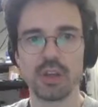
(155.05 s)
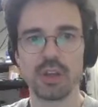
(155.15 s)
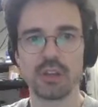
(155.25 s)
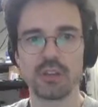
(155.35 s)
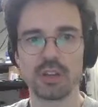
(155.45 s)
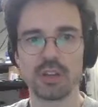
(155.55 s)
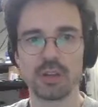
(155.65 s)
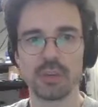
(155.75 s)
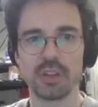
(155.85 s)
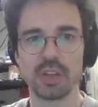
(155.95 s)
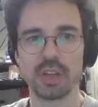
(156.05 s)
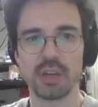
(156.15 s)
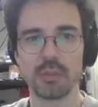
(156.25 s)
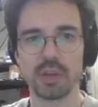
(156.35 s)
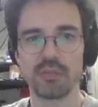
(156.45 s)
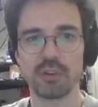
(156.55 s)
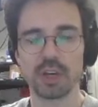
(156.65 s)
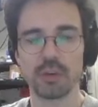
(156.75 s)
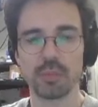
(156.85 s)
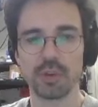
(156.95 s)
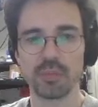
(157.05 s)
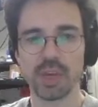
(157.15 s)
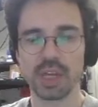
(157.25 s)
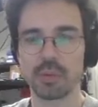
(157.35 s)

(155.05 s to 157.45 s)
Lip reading: signal with a 10 millivolt output spike,